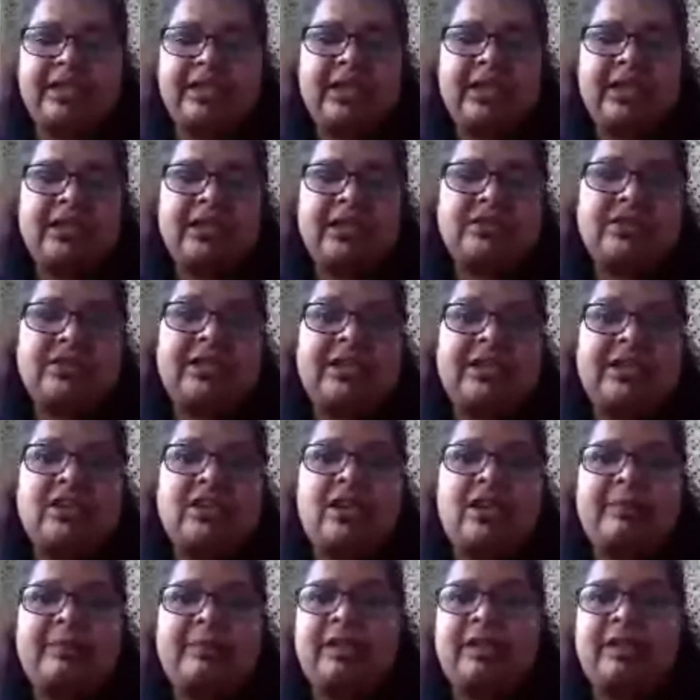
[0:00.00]
to economic
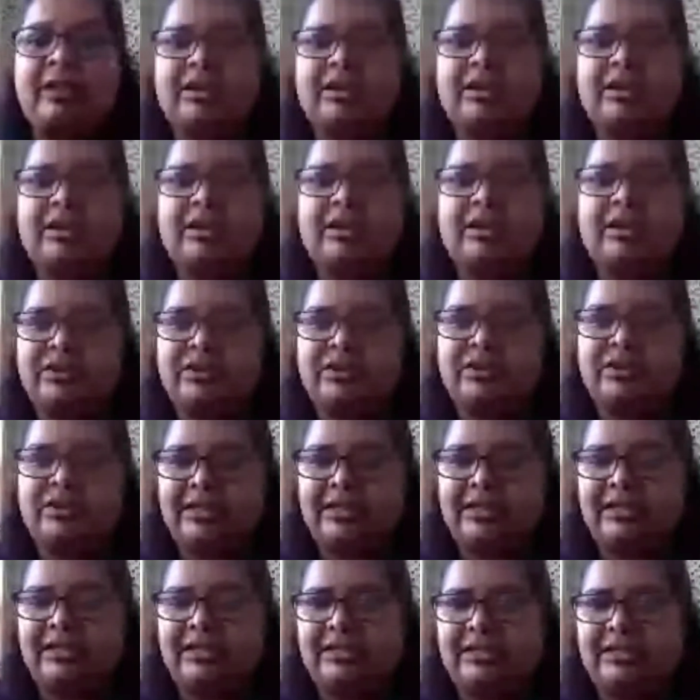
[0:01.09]
inclusion in these
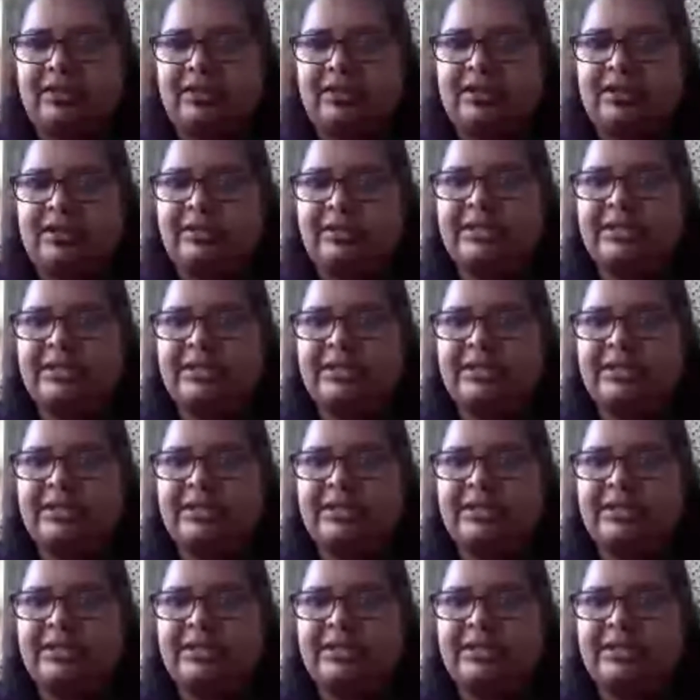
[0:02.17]
economies,